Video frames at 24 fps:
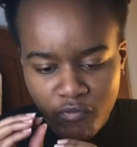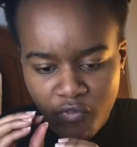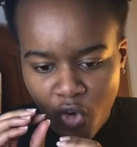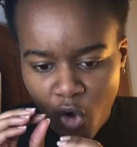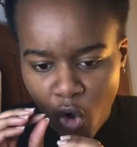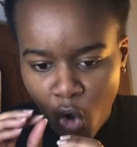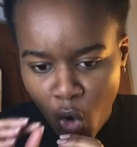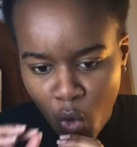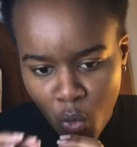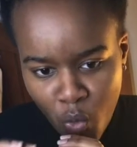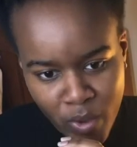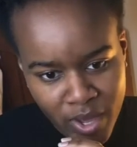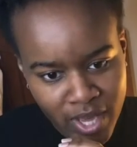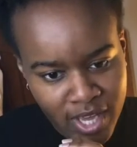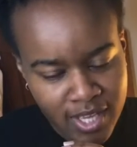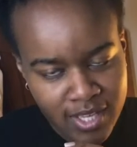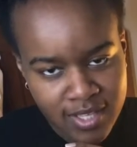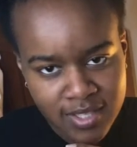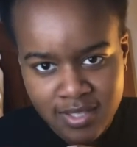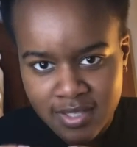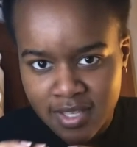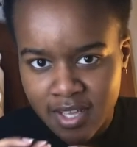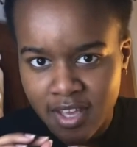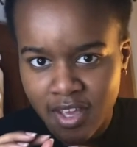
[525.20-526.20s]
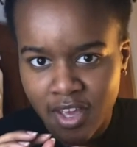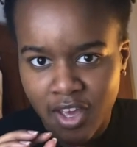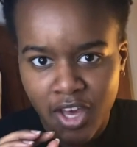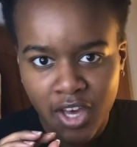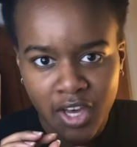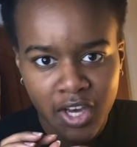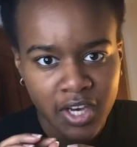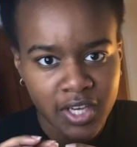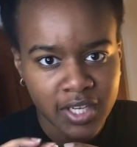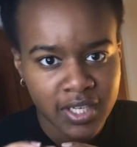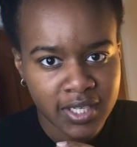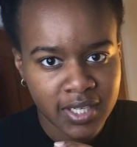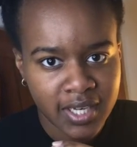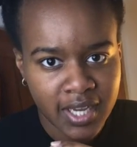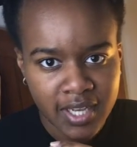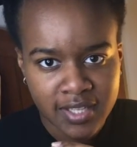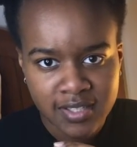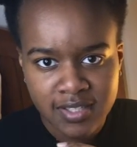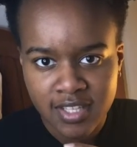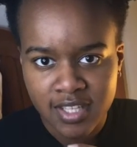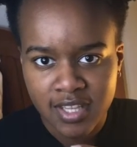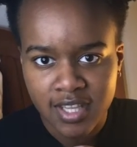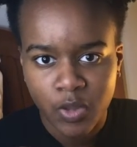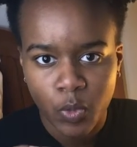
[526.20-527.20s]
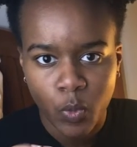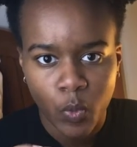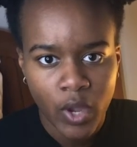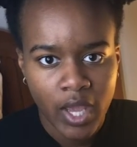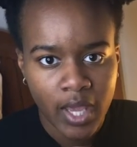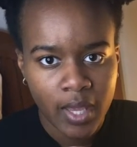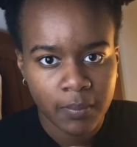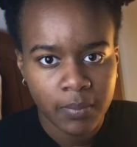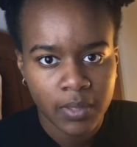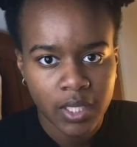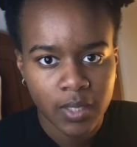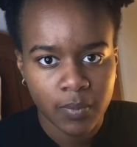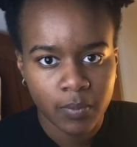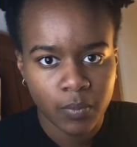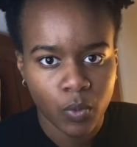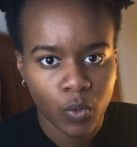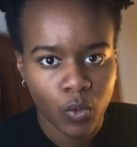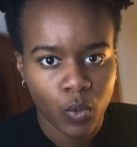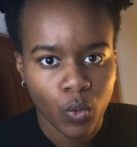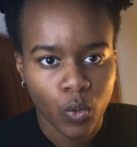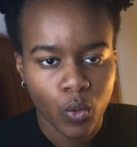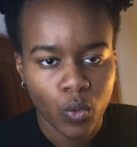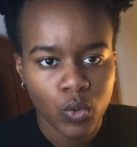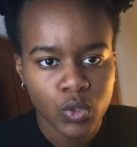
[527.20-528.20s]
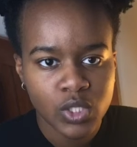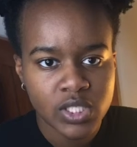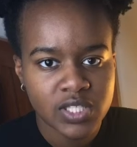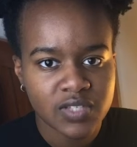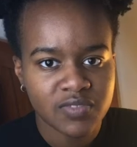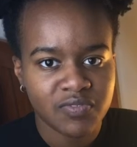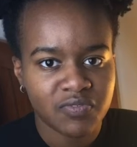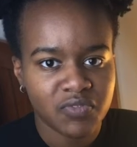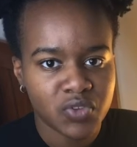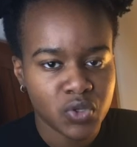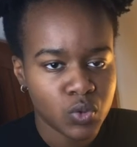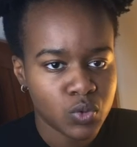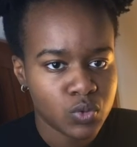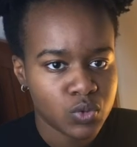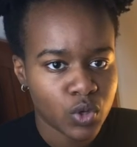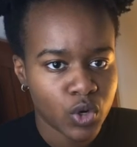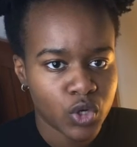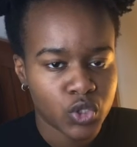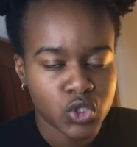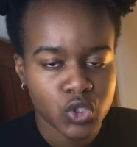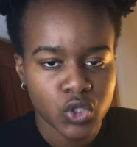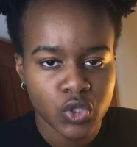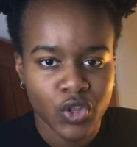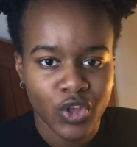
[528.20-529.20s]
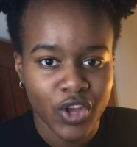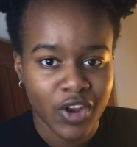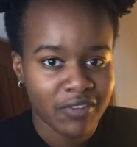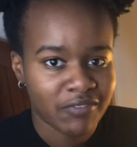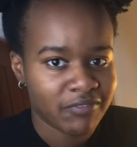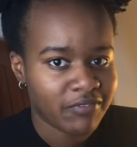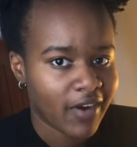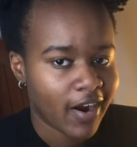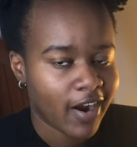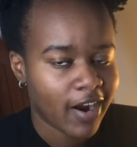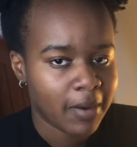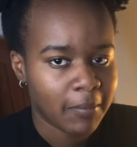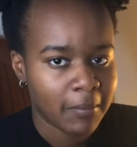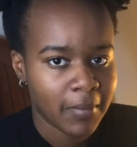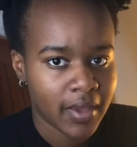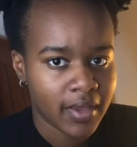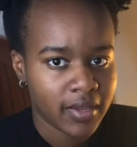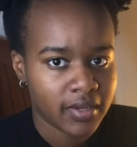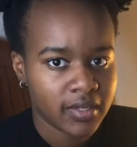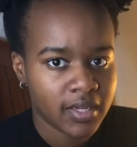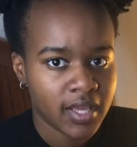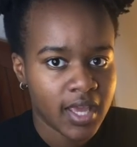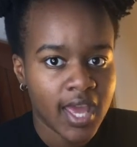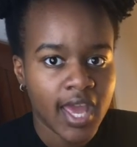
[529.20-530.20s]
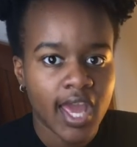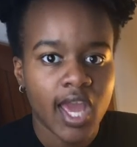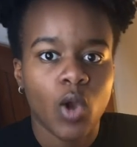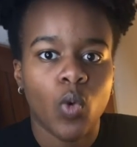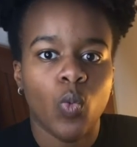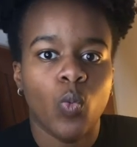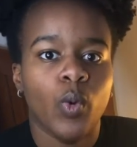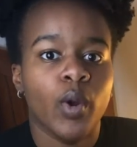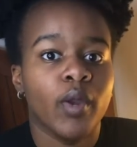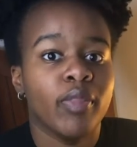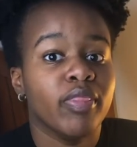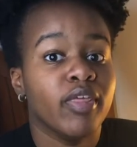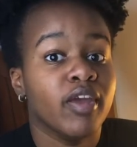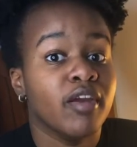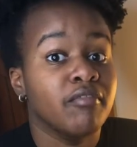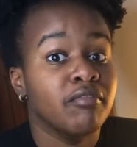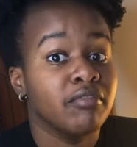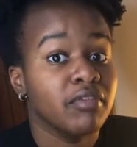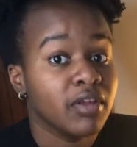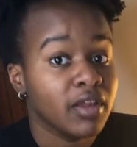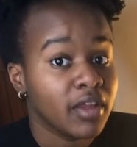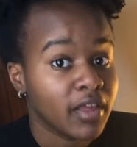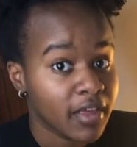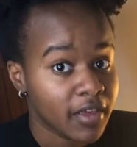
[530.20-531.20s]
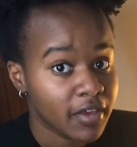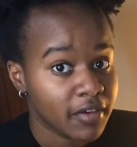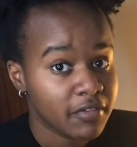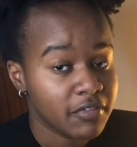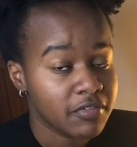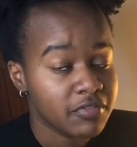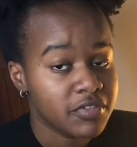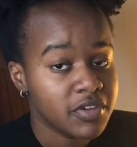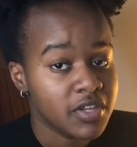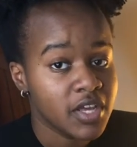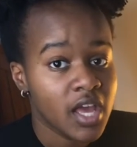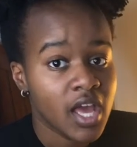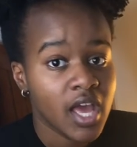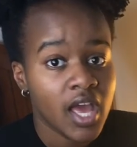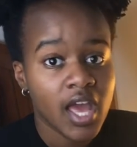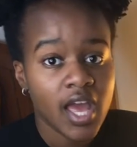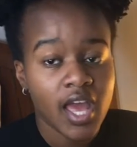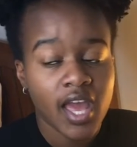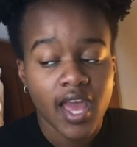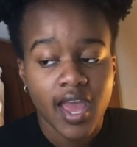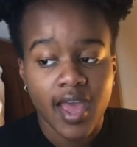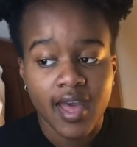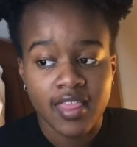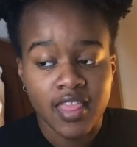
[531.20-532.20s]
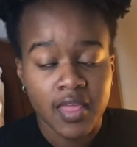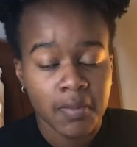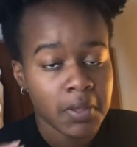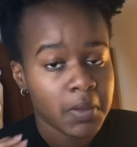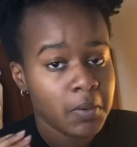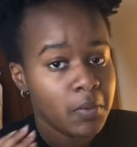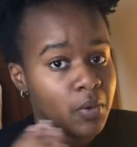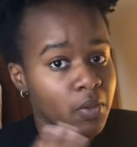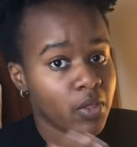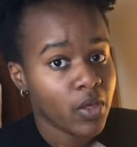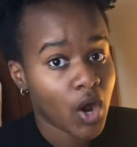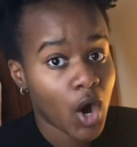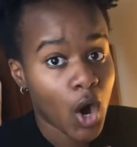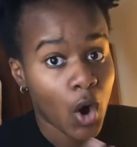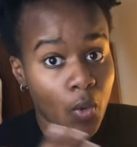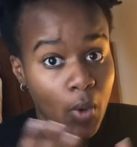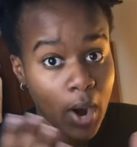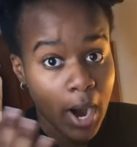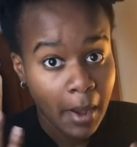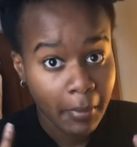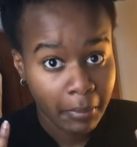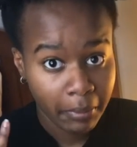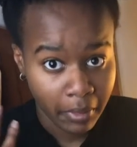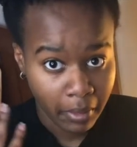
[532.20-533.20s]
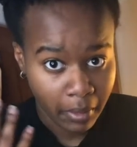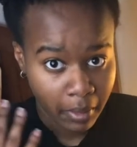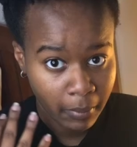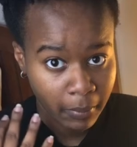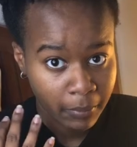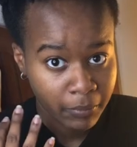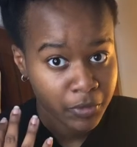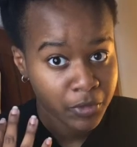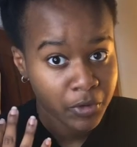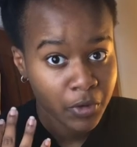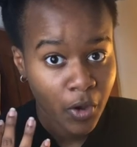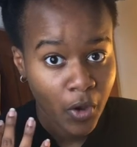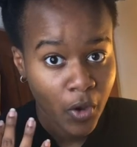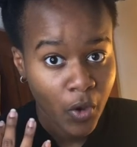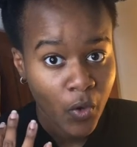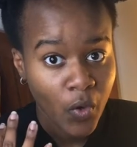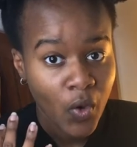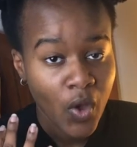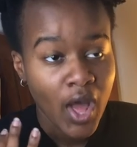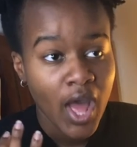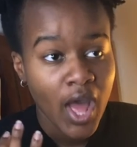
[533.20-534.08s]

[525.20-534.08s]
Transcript: always connected the way people's views are to their environment and where they've lived and the people that are around them, you know?